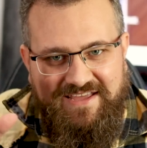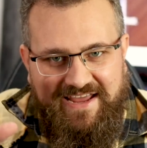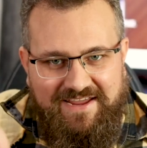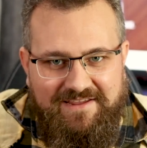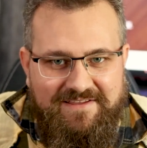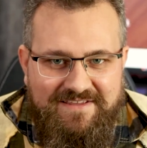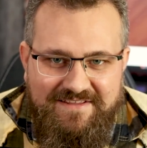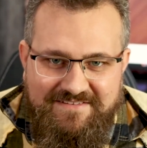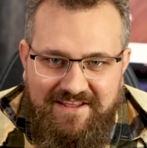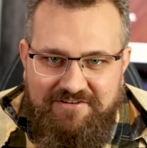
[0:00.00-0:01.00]
G'day,
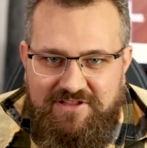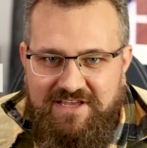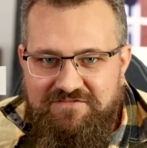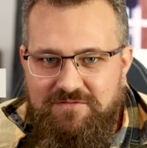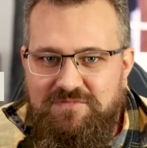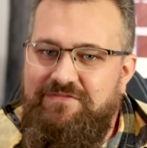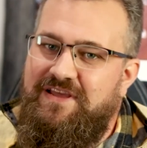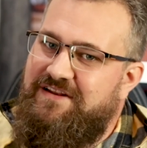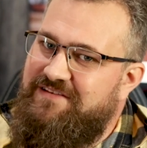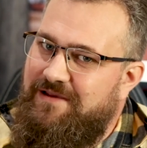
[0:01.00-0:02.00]
Daniel here from Living
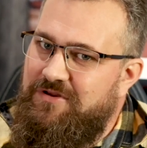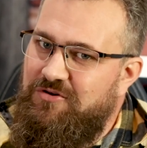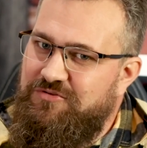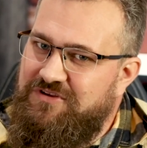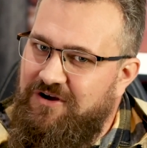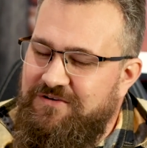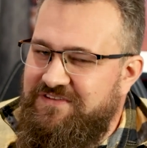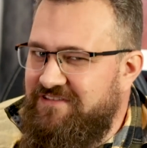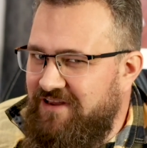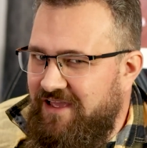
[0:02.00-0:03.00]
Entertainment North
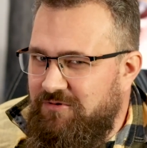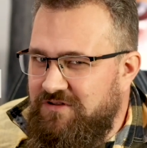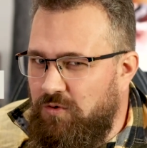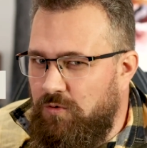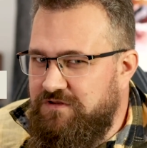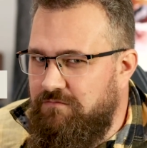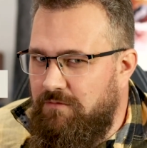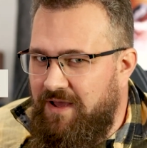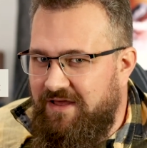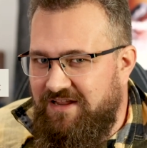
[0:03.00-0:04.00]
Coast, and today I want to talk to you
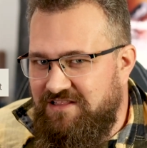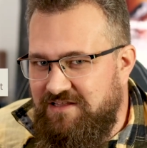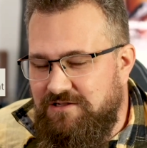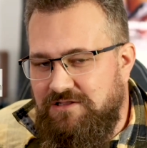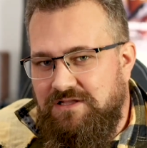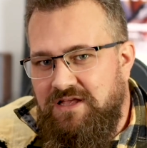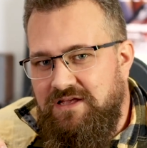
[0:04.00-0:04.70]
about a little